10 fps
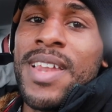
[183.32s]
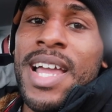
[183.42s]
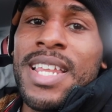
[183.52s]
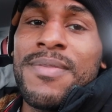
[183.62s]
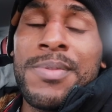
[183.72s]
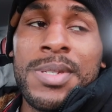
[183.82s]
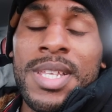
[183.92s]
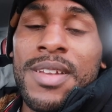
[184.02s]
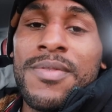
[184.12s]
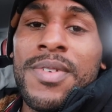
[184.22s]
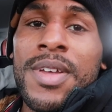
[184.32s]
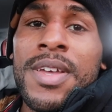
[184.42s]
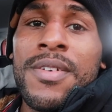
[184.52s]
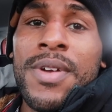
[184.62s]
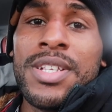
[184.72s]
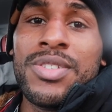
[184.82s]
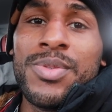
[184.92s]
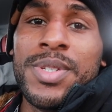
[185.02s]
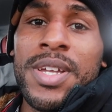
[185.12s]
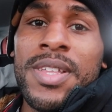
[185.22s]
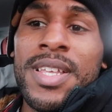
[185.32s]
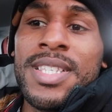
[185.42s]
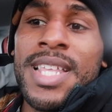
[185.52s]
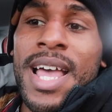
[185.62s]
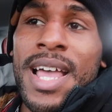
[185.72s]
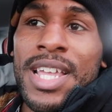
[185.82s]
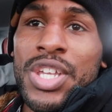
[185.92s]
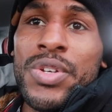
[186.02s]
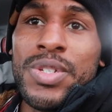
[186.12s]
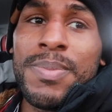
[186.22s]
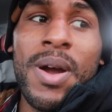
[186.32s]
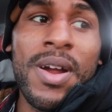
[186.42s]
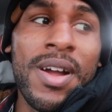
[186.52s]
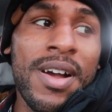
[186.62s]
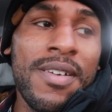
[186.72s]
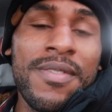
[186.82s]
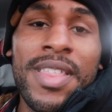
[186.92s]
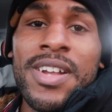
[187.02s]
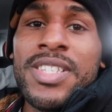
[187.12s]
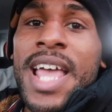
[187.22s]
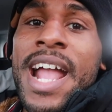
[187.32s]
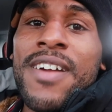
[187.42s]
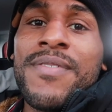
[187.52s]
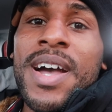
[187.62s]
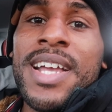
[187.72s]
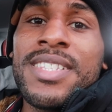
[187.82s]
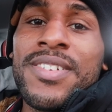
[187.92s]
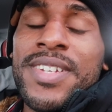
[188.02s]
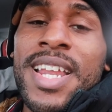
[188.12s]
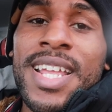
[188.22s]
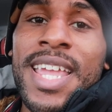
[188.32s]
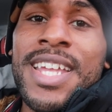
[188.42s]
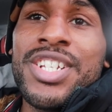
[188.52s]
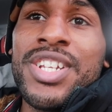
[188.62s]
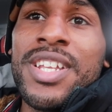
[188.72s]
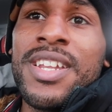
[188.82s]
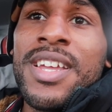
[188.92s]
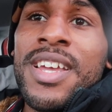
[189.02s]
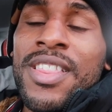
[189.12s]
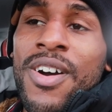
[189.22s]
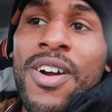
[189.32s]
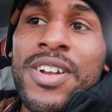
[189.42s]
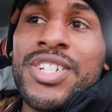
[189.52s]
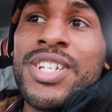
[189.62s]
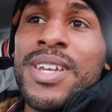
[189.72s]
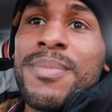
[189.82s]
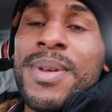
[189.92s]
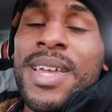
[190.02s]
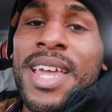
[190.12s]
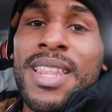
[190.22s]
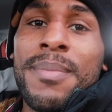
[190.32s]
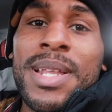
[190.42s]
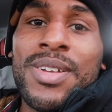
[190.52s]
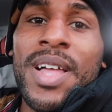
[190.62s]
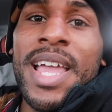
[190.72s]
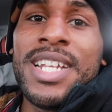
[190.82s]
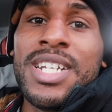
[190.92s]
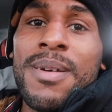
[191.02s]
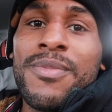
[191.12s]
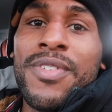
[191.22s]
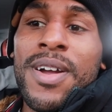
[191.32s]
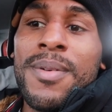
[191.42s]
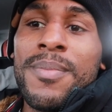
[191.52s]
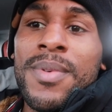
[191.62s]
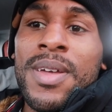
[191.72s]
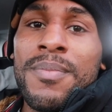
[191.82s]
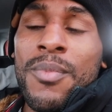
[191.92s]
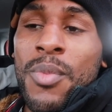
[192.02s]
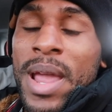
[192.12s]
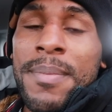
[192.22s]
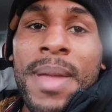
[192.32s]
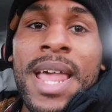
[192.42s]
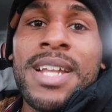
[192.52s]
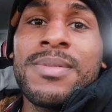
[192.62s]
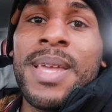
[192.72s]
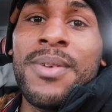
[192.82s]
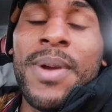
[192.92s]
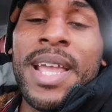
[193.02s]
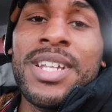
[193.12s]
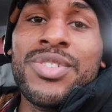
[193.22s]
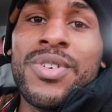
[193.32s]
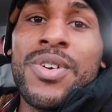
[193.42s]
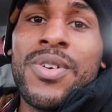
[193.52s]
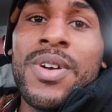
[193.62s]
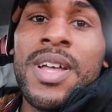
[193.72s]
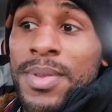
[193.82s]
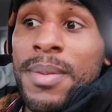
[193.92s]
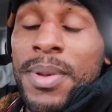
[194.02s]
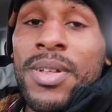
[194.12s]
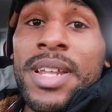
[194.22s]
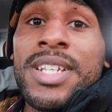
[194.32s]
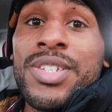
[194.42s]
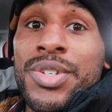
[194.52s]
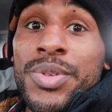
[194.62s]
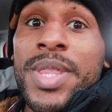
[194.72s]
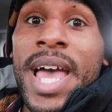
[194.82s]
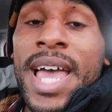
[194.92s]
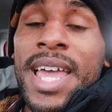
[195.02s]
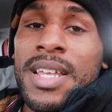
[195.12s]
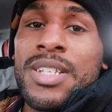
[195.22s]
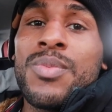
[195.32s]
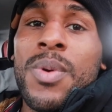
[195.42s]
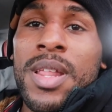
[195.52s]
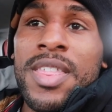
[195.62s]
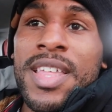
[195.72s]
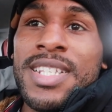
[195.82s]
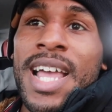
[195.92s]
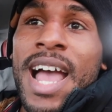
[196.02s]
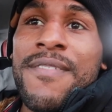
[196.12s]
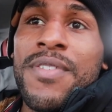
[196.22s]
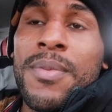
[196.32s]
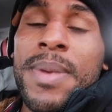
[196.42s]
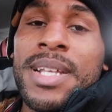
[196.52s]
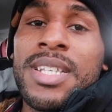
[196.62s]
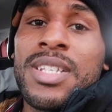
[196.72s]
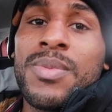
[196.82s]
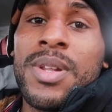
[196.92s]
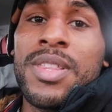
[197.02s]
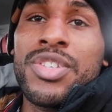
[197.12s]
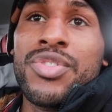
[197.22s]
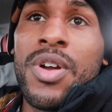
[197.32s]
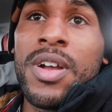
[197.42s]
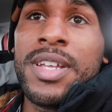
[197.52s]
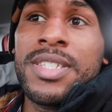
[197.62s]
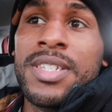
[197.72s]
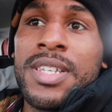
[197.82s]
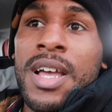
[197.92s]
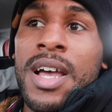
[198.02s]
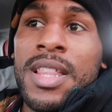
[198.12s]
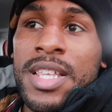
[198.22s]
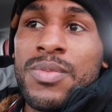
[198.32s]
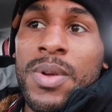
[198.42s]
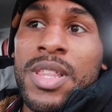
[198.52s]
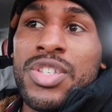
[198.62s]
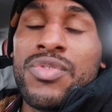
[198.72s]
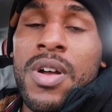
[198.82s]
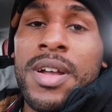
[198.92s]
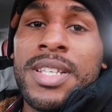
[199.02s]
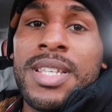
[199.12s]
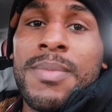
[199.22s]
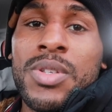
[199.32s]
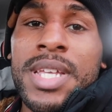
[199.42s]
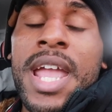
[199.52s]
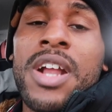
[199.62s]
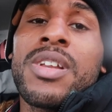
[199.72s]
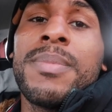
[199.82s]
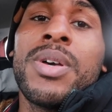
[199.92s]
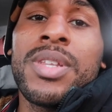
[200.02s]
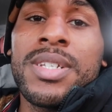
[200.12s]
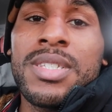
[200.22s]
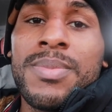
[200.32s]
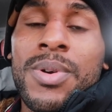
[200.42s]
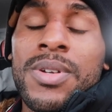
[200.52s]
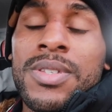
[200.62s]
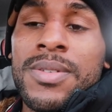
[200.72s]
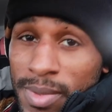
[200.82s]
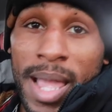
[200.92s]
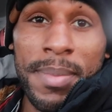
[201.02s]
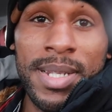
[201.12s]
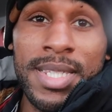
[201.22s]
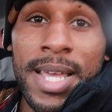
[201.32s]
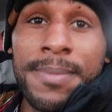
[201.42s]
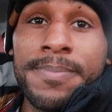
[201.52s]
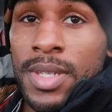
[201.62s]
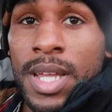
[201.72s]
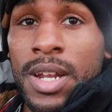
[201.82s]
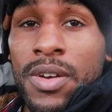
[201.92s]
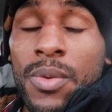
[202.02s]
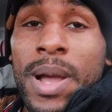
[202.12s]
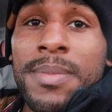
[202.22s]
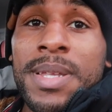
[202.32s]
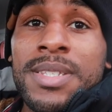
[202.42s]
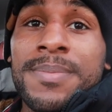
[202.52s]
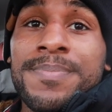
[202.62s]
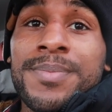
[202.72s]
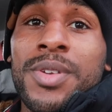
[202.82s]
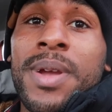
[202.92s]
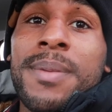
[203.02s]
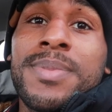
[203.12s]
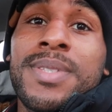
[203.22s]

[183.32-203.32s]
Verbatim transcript: 90% of wrestlers will tell you this that a huge part of their sacrifice, their dedication, the hardship, and the mental edge come from weight management and weight control. The ability to do that is one of the things that I feel makes us one of the strongest, uh, this one of the strongest and most character building sports. That being said, I'm gonna go into Wegmans, grab